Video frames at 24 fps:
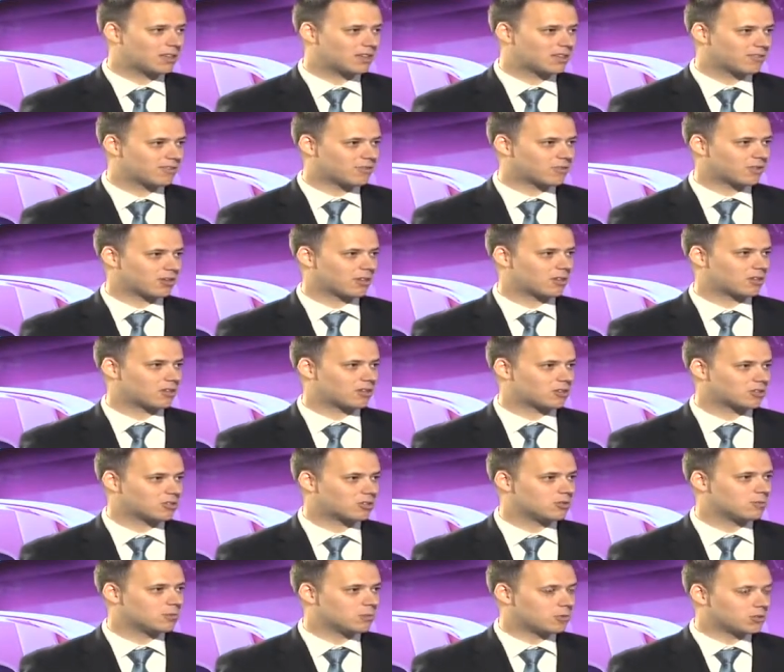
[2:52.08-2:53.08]
for the
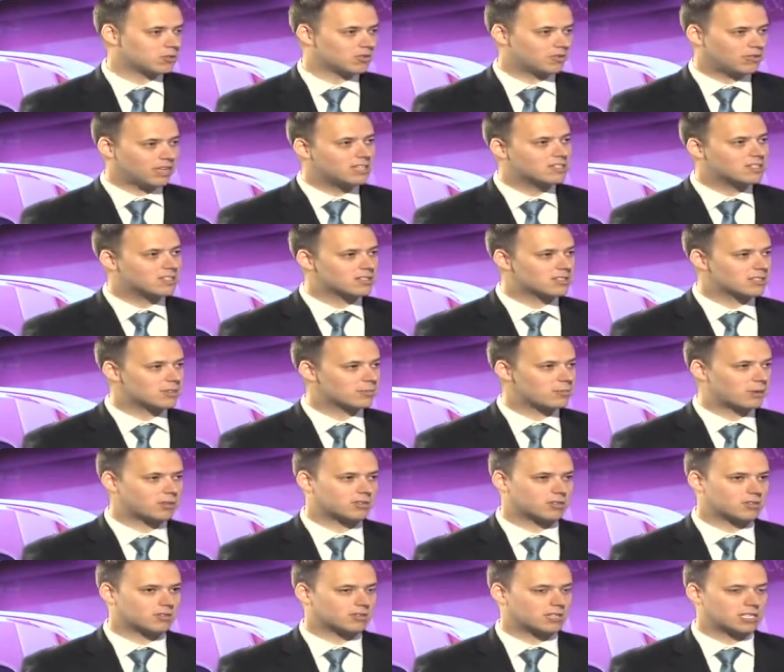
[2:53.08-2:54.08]
consumer, which feeds into the
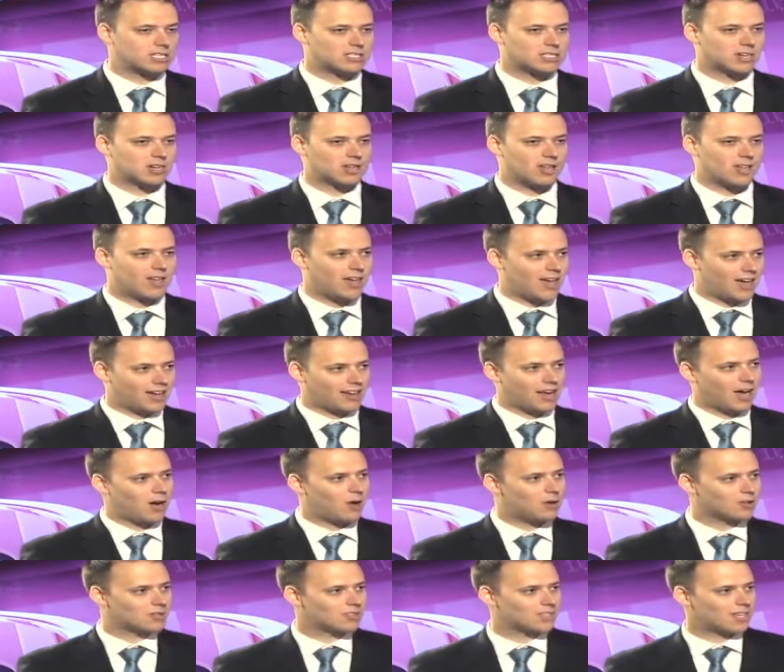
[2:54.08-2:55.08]
motor retail. And
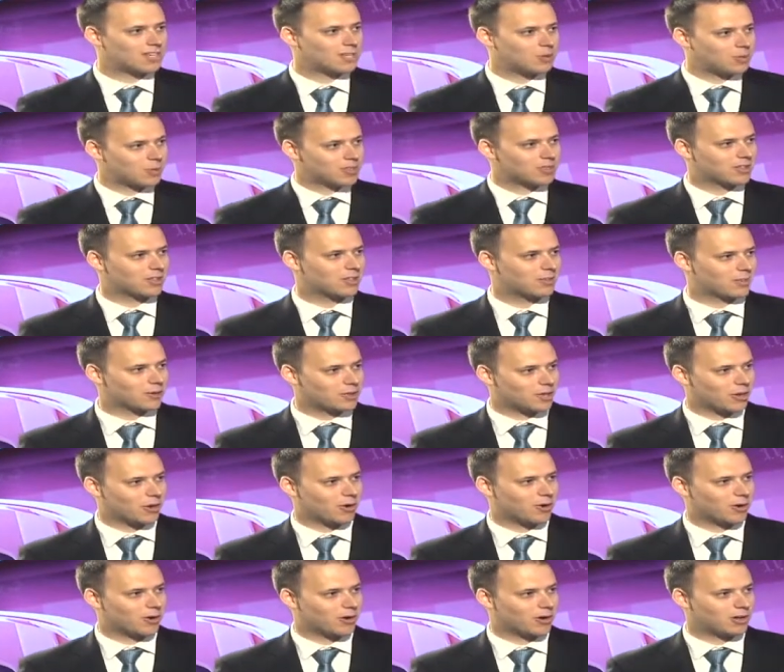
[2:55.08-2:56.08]
now suddenly with the
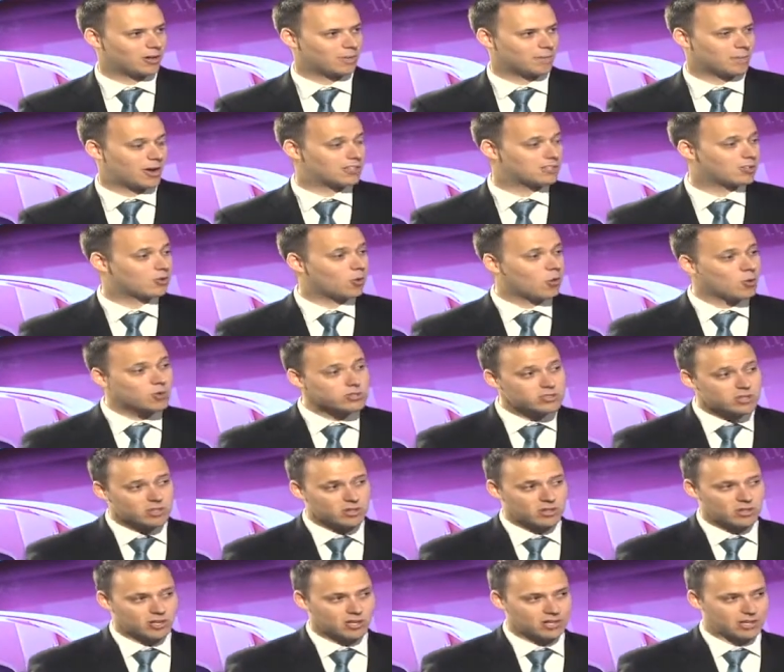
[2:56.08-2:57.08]
lower oil price, you're also
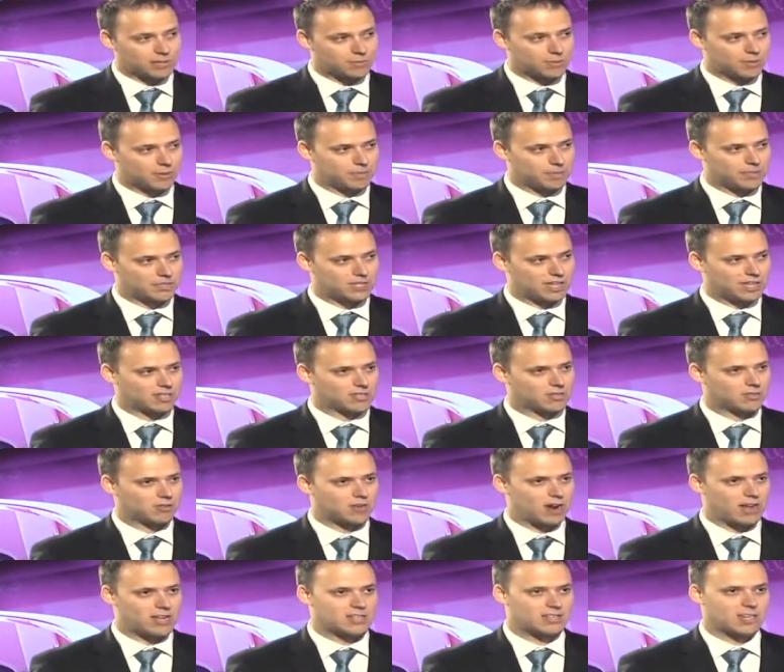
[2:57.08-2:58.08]
looking at a potential
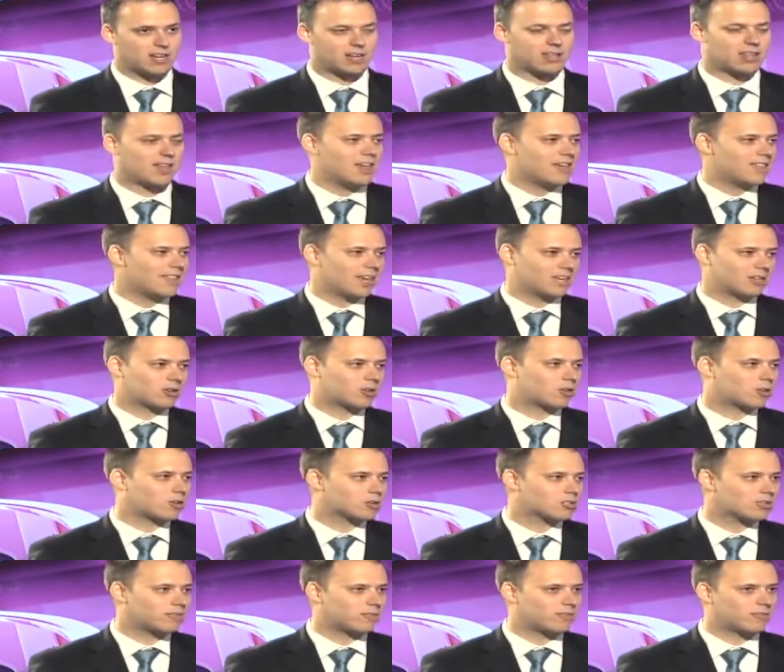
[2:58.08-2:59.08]
rate cut that could
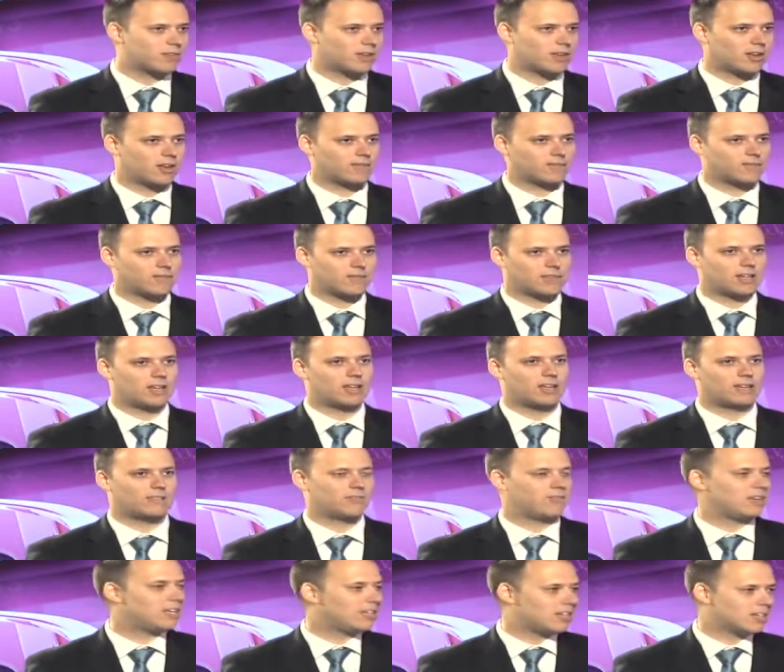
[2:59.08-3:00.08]
also
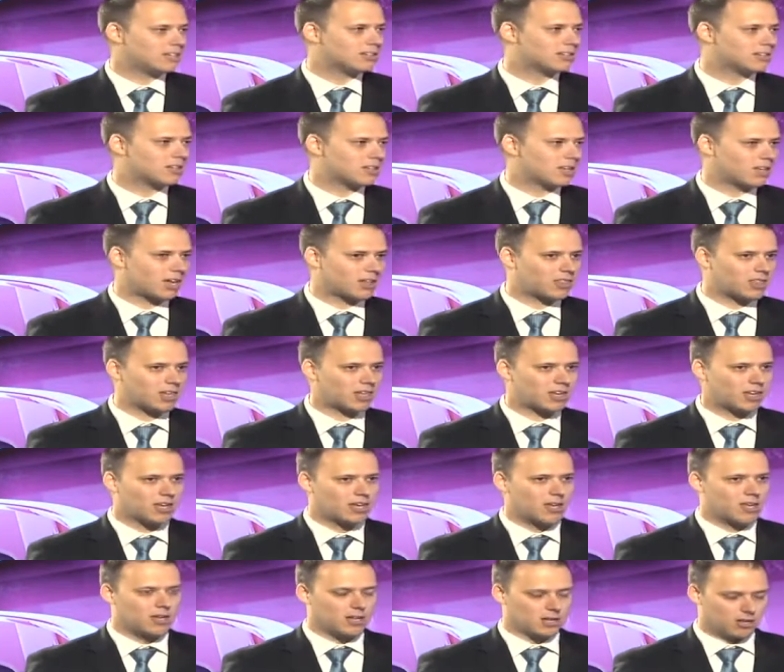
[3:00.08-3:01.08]
feed into it. And I think,
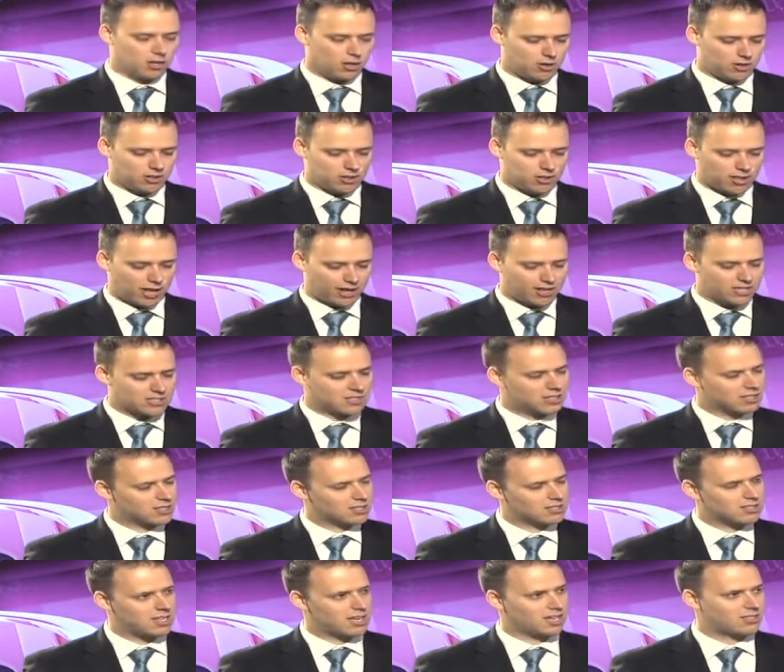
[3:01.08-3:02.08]
like I said,
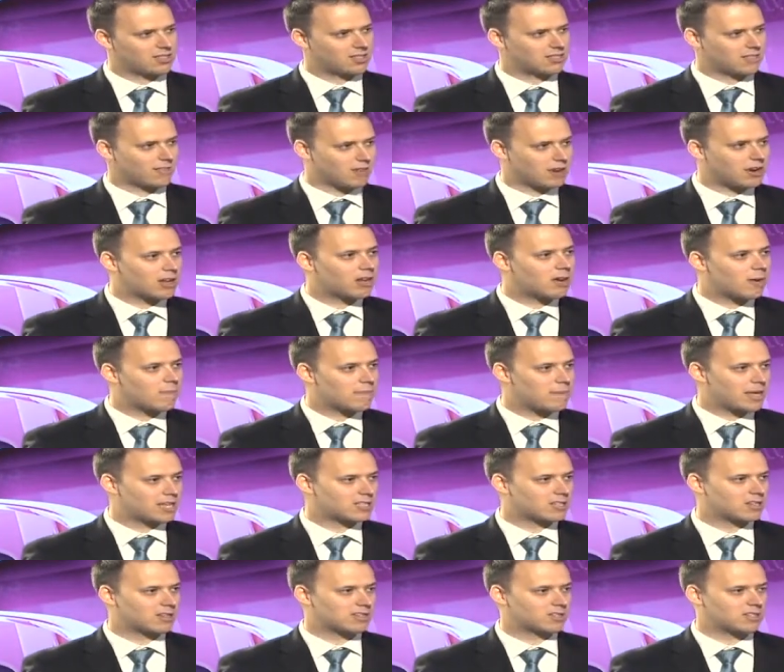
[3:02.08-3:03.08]
the sector is a very
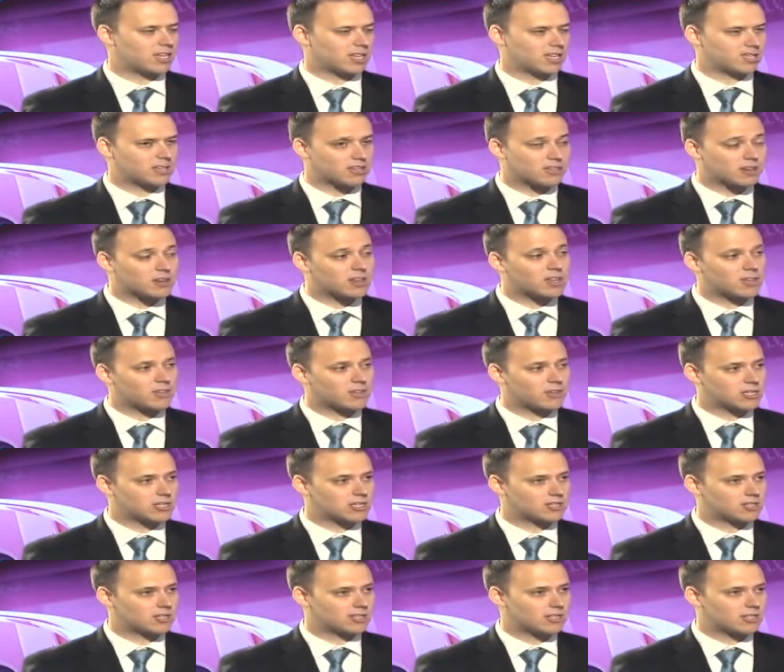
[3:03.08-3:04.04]
competitive sector, a very efficient